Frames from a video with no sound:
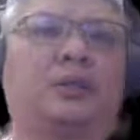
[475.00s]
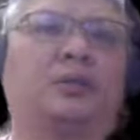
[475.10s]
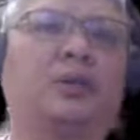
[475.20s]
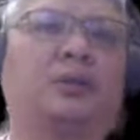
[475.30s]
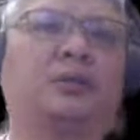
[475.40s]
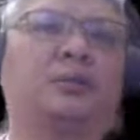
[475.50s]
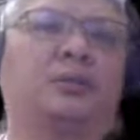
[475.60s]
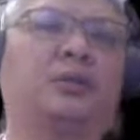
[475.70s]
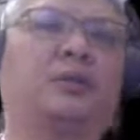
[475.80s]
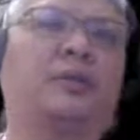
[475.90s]
this horse,
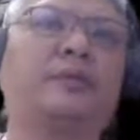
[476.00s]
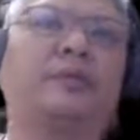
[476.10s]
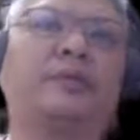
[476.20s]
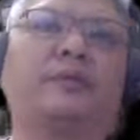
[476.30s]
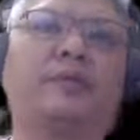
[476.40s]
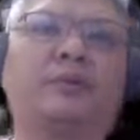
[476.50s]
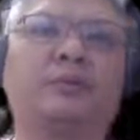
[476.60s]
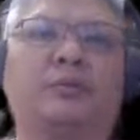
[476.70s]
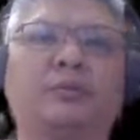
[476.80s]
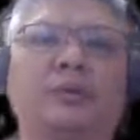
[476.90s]
which is very, very
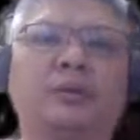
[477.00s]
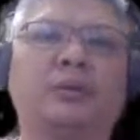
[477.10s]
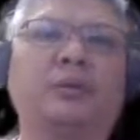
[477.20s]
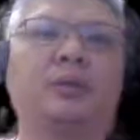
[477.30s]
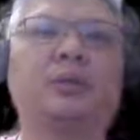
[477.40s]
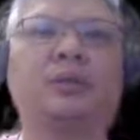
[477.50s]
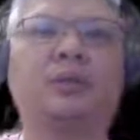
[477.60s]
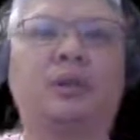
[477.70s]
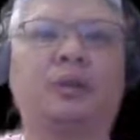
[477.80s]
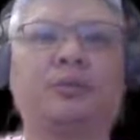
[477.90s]
vulnerable.
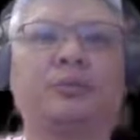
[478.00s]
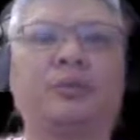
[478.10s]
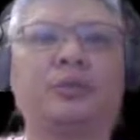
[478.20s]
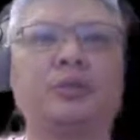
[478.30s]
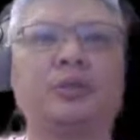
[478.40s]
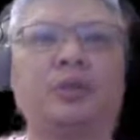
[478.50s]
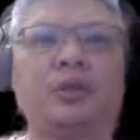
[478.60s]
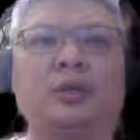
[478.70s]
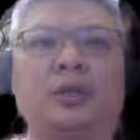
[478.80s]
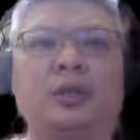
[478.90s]
The awkward
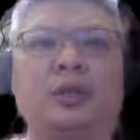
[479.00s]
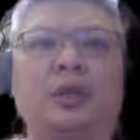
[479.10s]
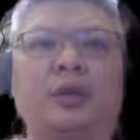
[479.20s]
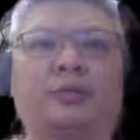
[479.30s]
positioning and